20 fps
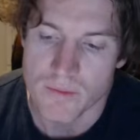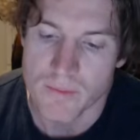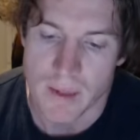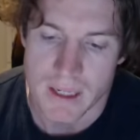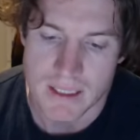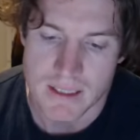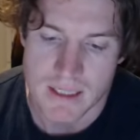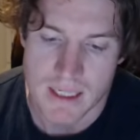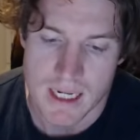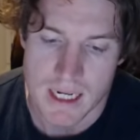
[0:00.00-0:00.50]

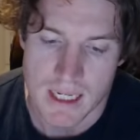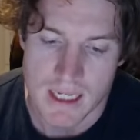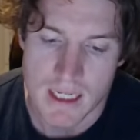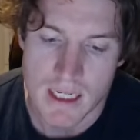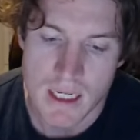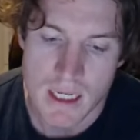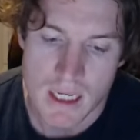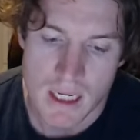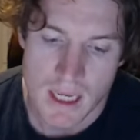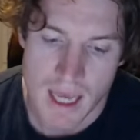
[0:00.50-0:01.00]
basically,
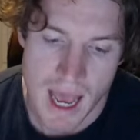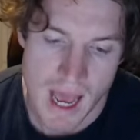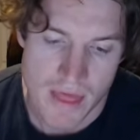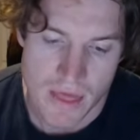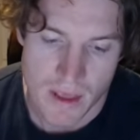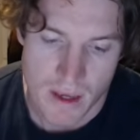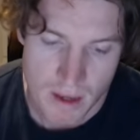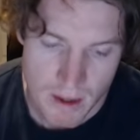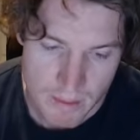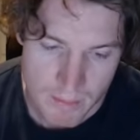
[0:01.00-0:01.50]
and
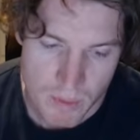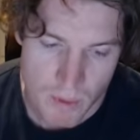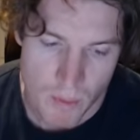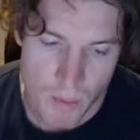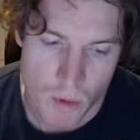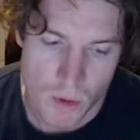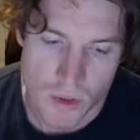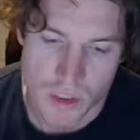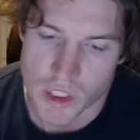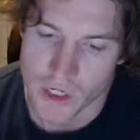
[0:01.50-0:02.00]
the
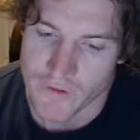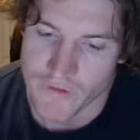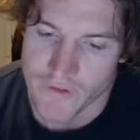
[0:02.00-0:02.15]
proportion of